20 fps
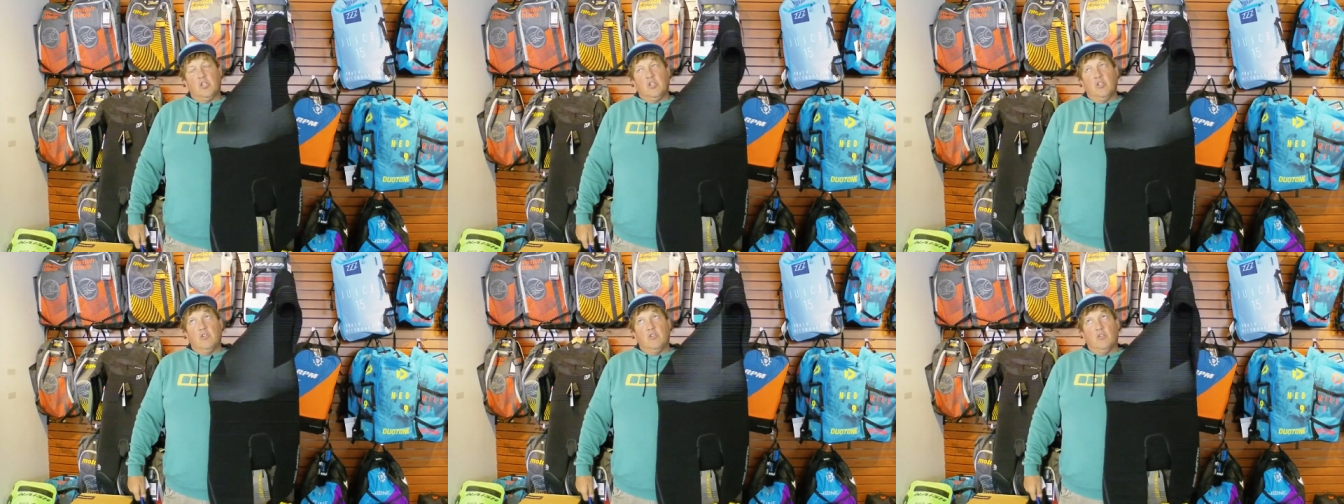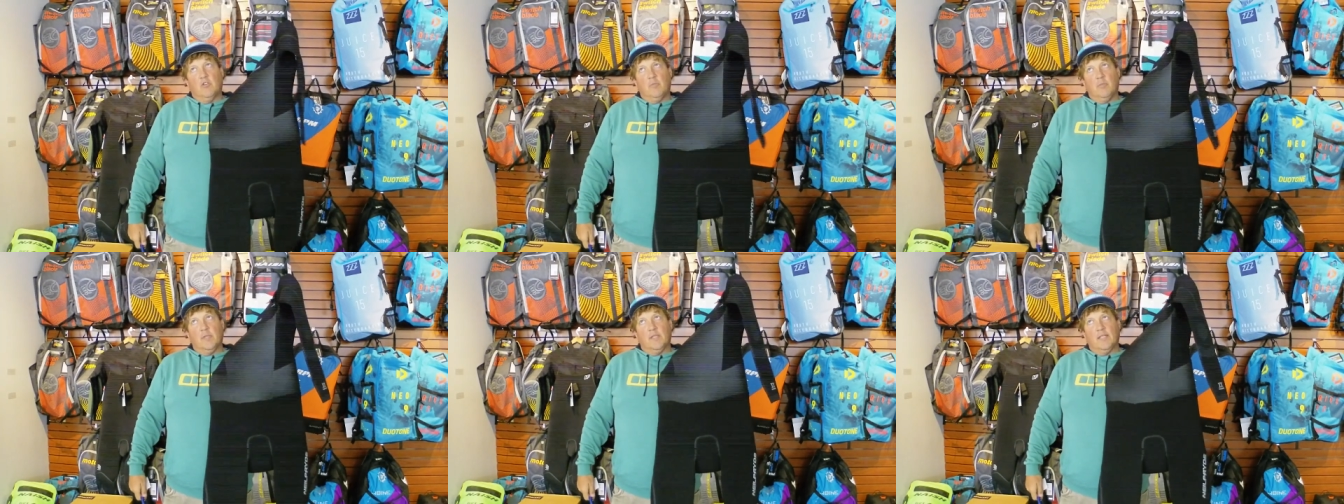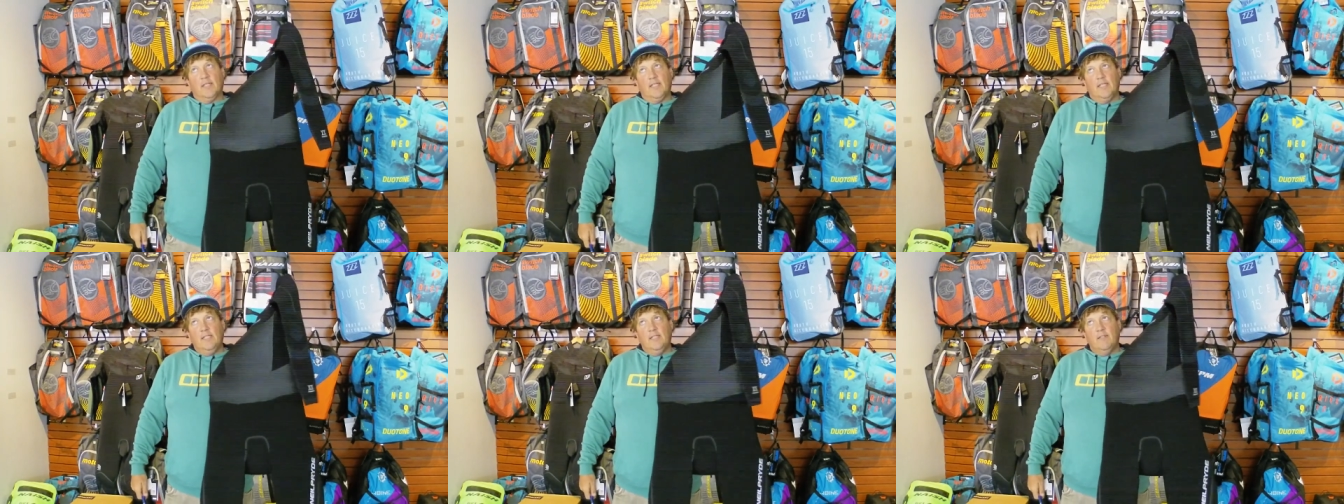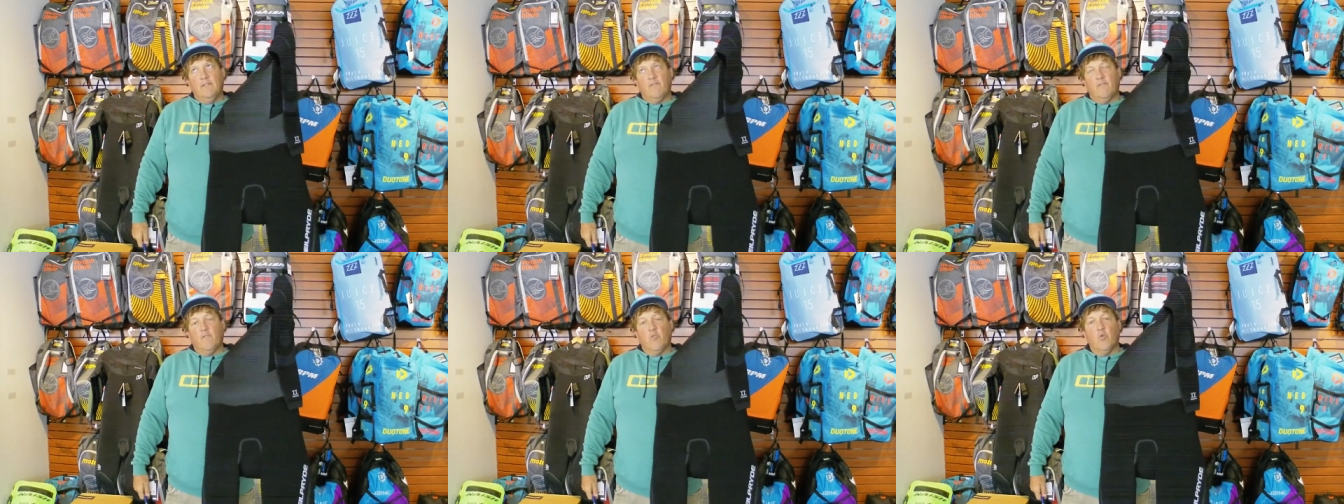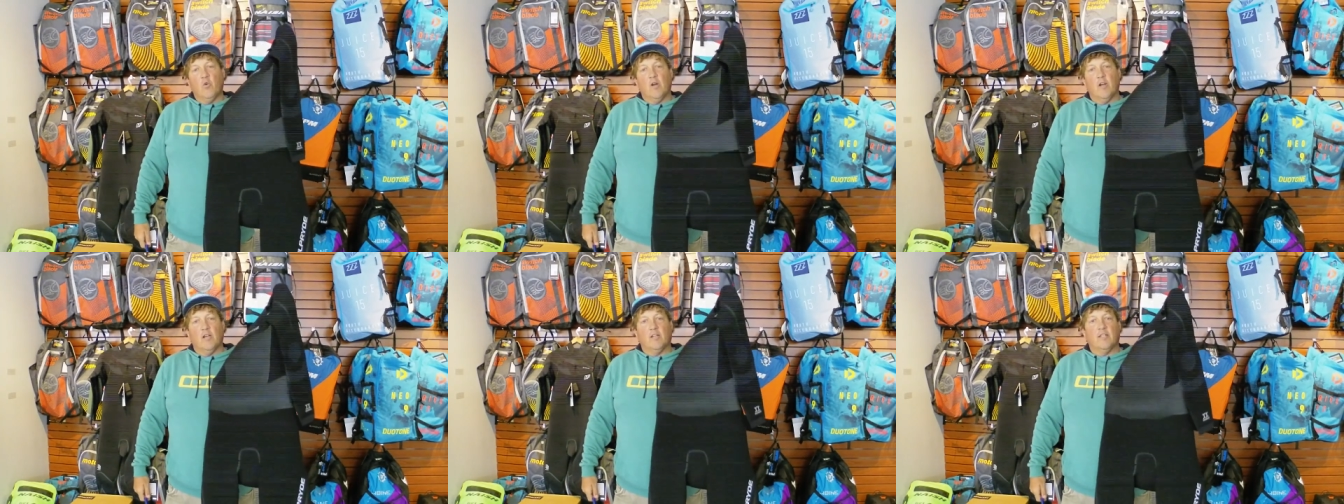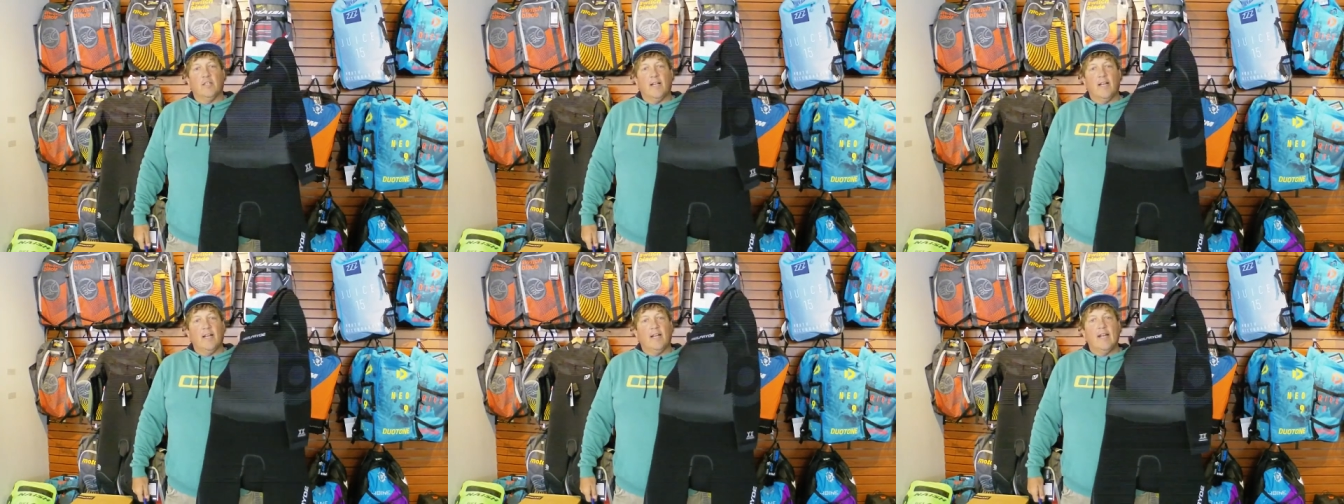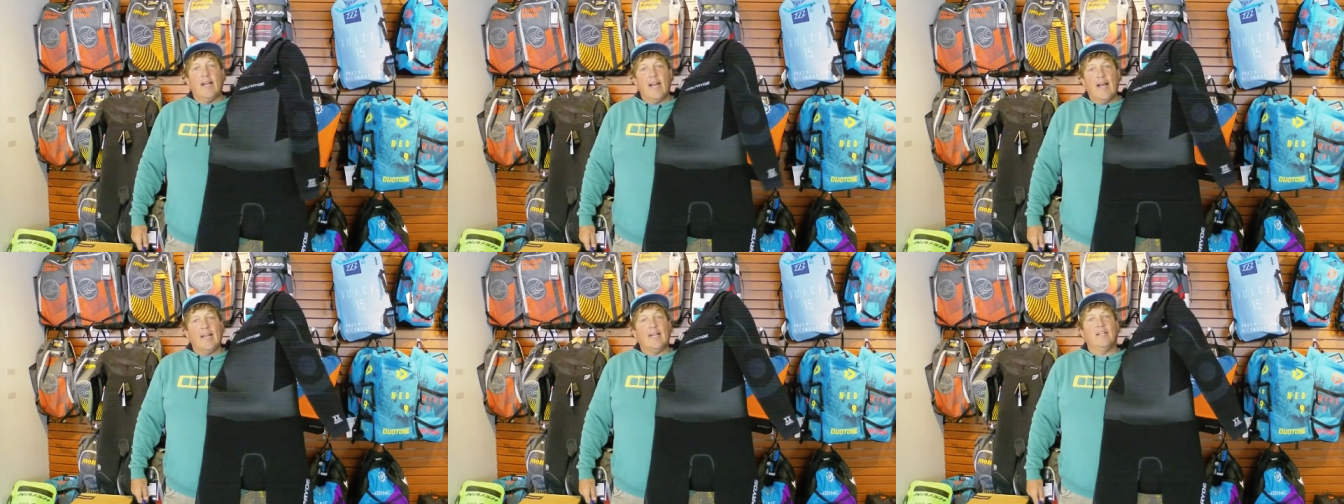These suits are normally
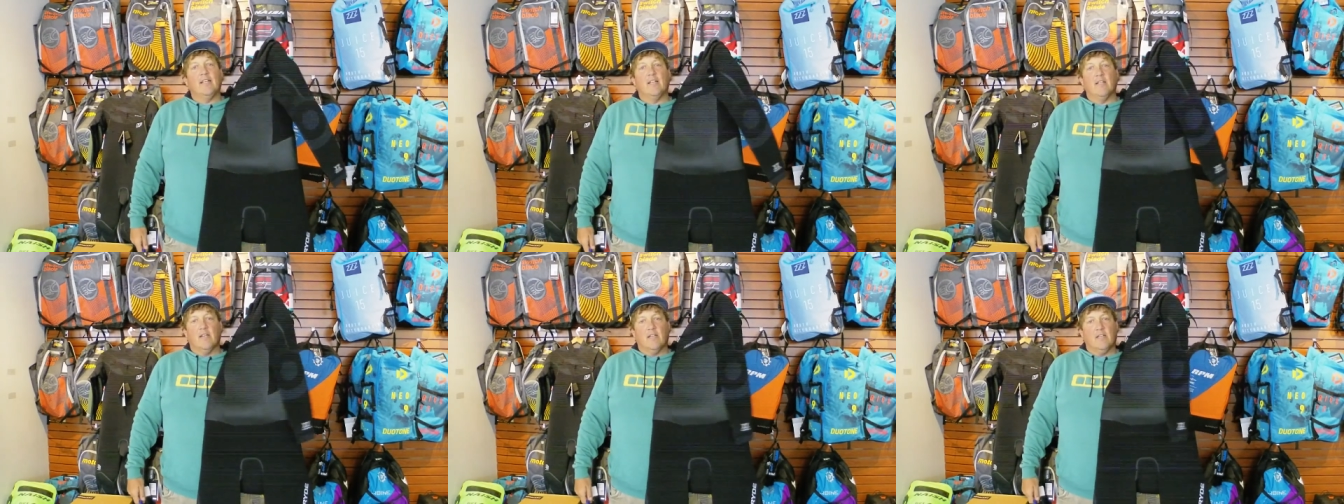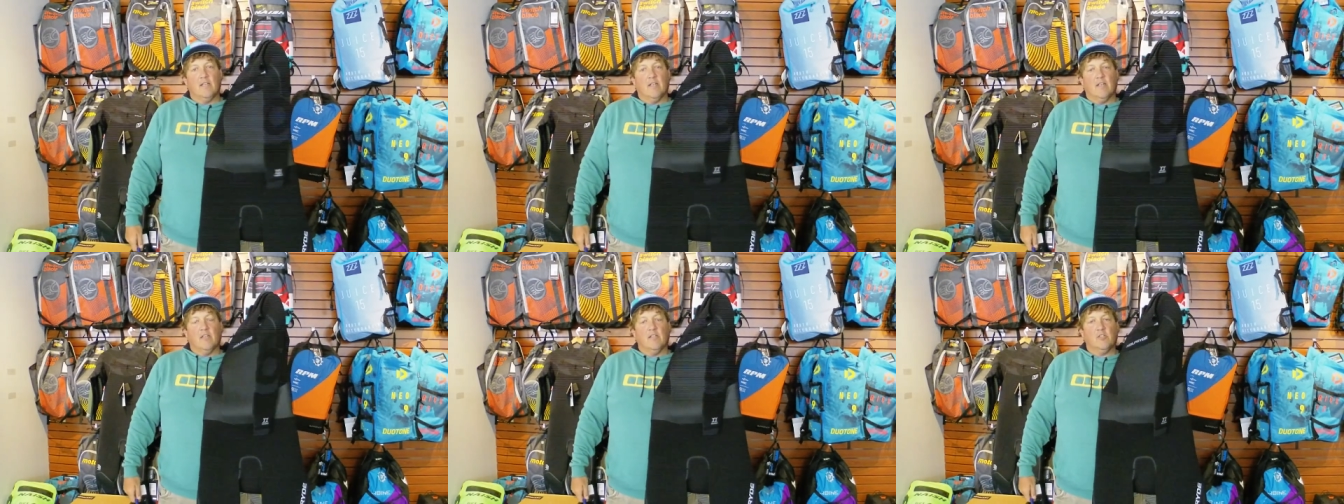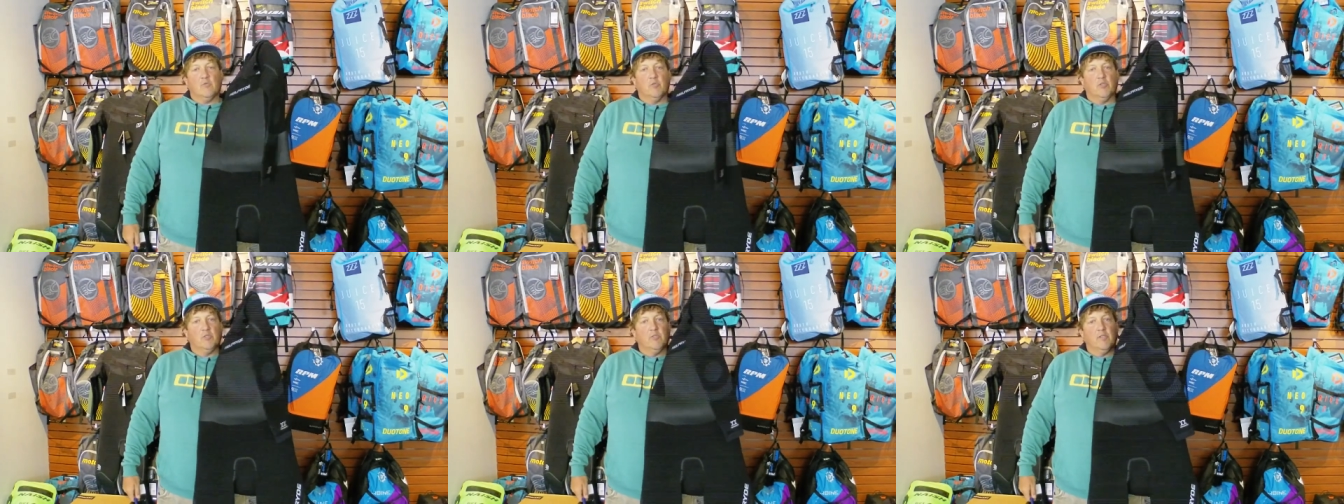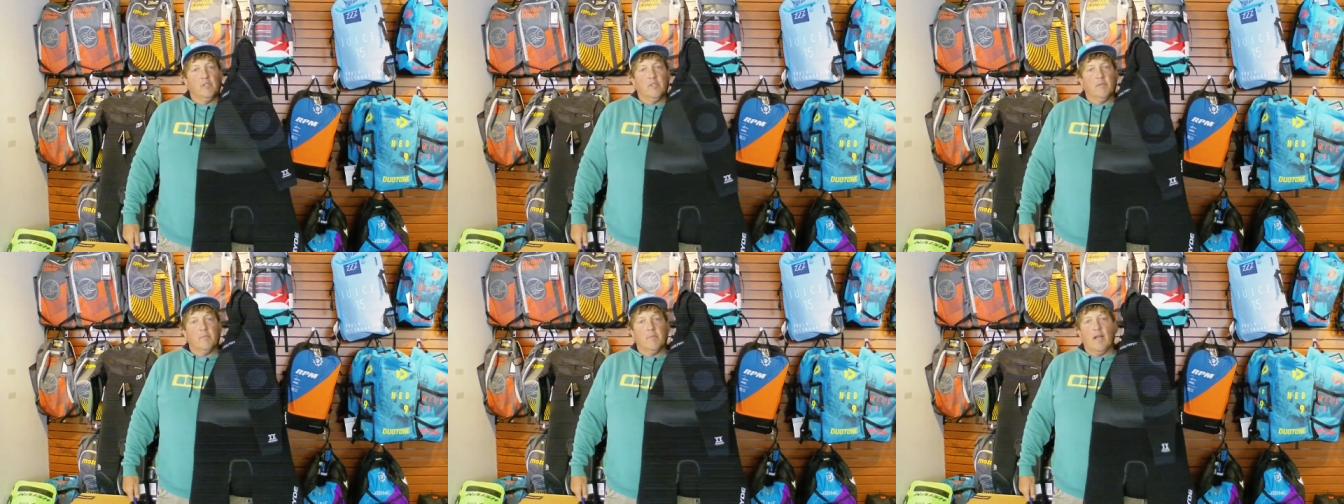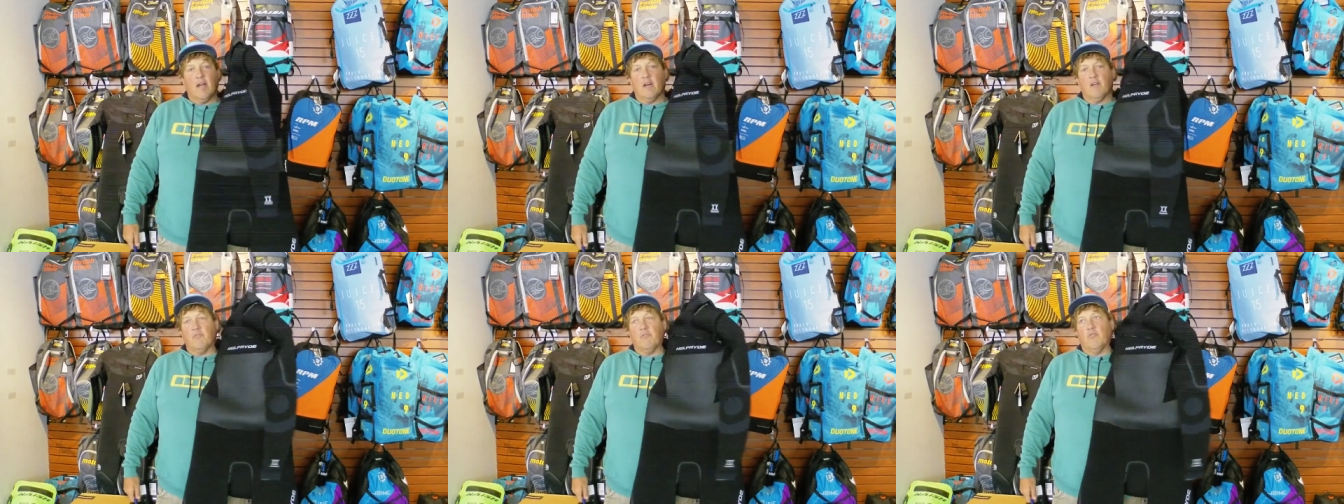$499. We're